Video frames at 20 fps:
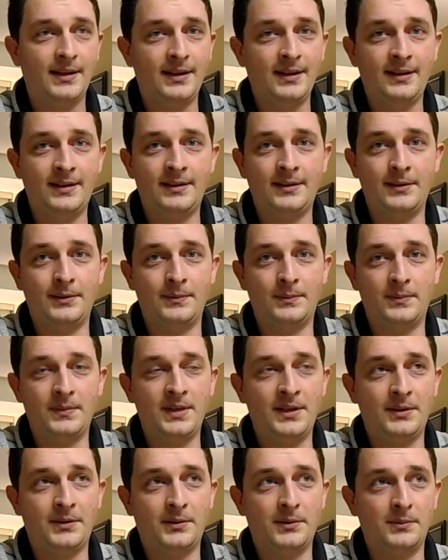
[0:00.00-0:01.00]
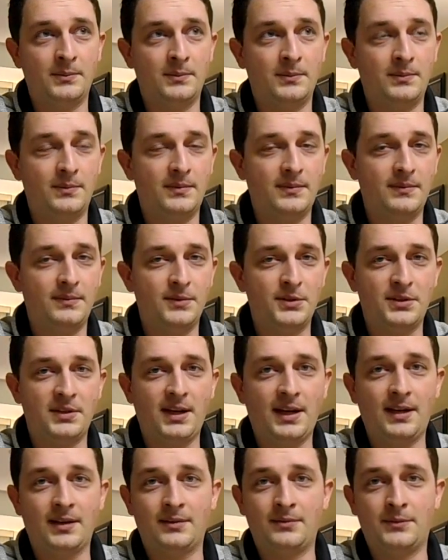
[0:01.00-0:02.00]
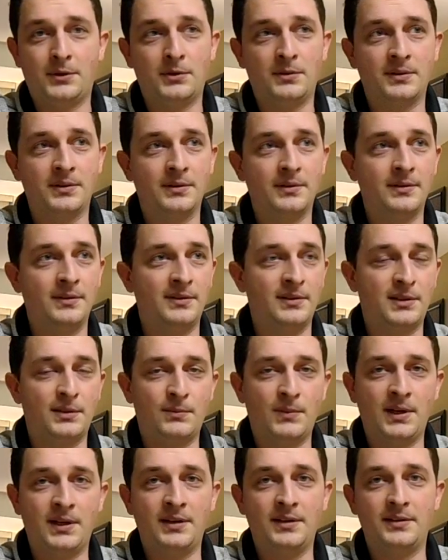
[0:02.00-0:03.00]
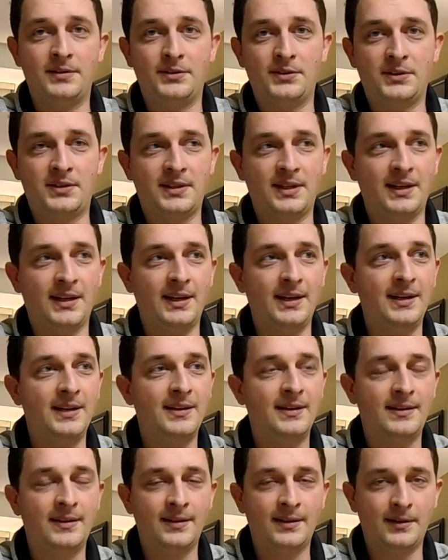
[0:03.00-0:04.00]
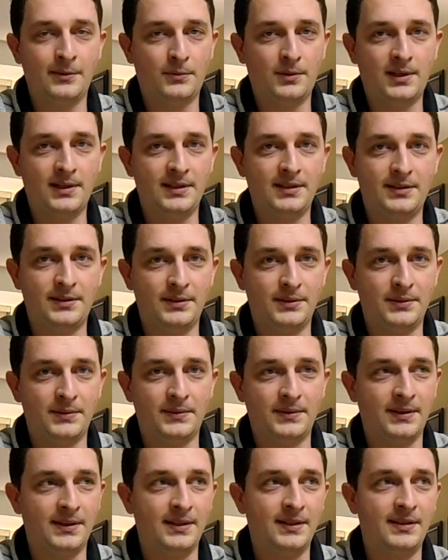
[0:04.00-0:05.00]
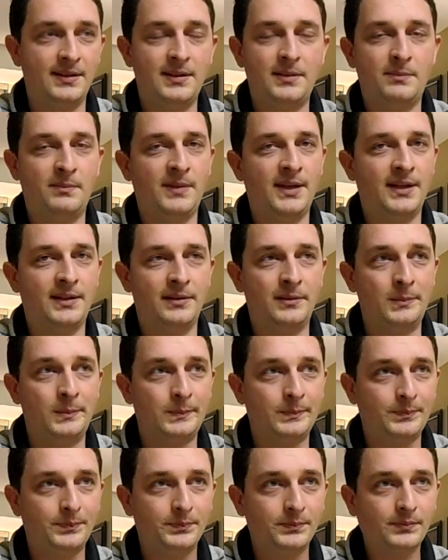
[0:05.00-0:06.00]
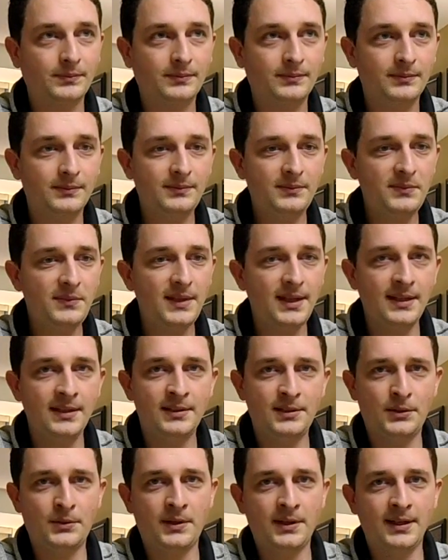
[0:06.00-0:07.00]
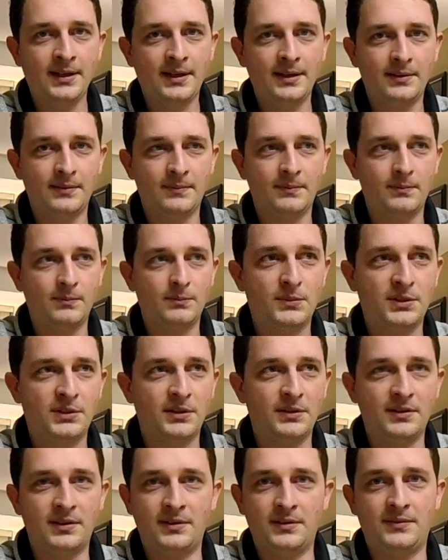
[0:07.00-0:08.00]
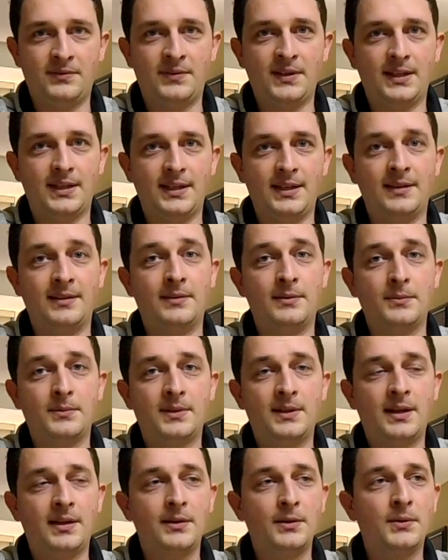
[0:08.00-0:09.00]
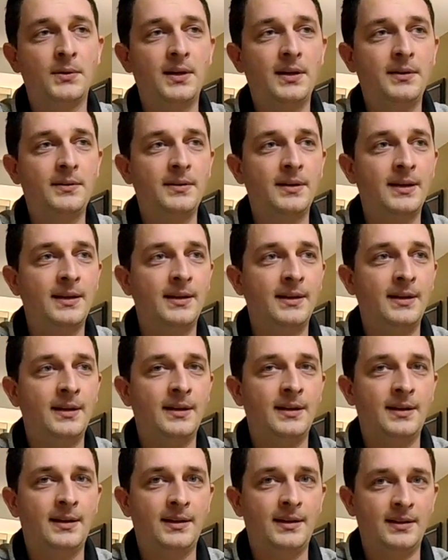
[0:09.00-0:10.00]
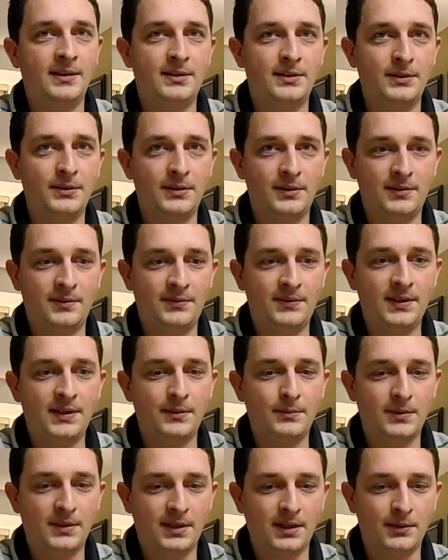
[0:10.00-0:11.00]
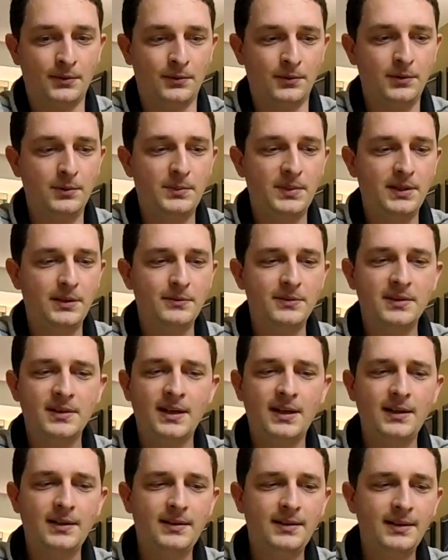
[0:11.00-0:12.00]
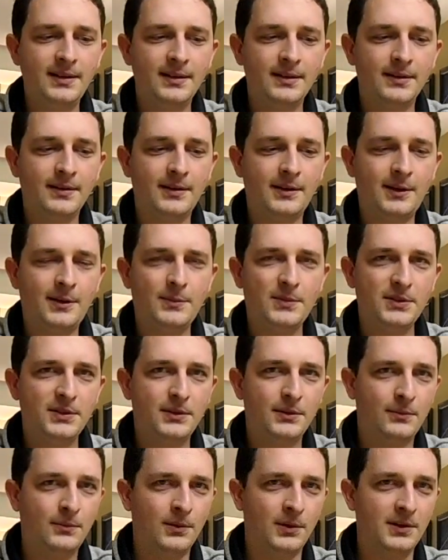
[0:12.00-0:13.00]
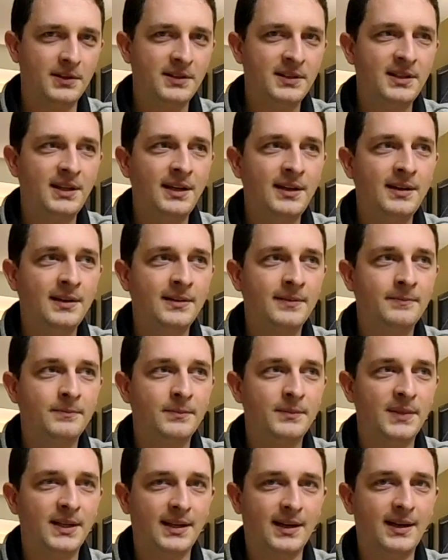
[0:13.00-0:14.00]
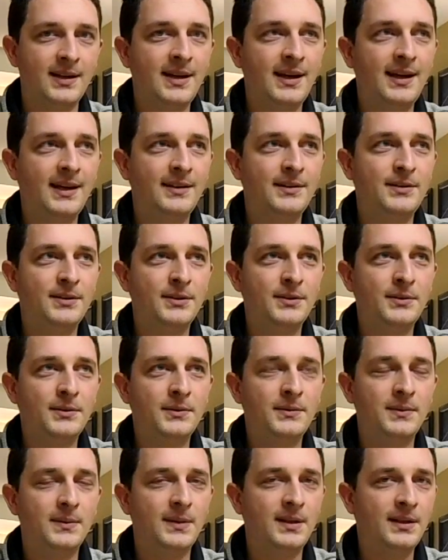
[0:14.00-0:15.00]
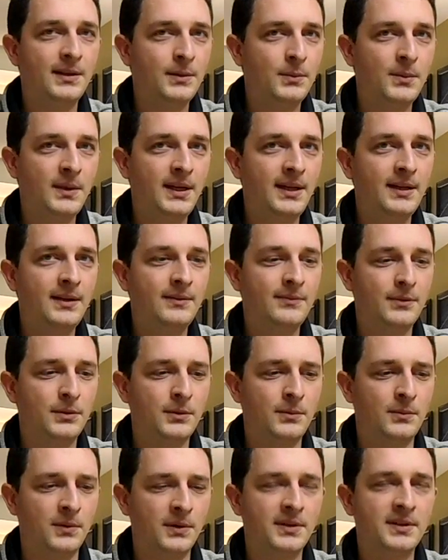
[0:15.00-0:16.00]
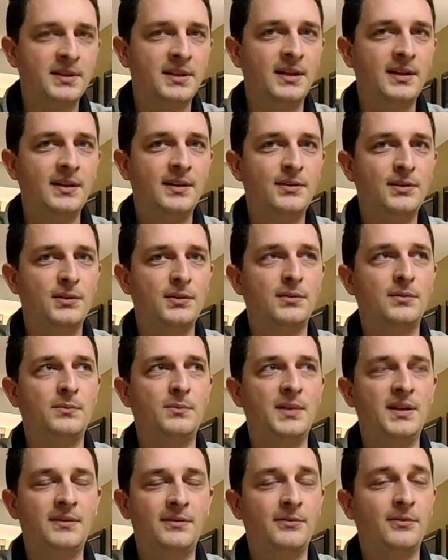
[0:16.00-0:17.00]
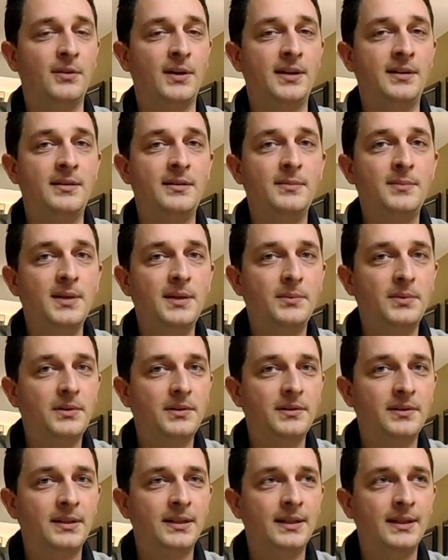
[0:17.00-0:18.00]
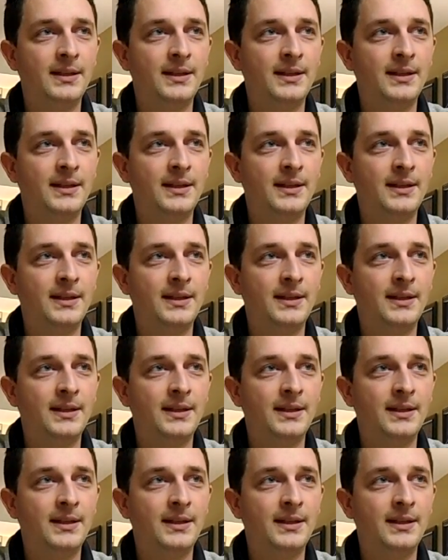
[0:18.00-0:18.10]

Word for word: and it, you know, just act vulgar and swear and just say anything they wanted to, and it didn't matter. And so I kind of started to fit in with that crowd, and I started to fit in with that group, and it was kind of like almost a work setting. Like, I had to, in a way, for the work setting, to befriend people,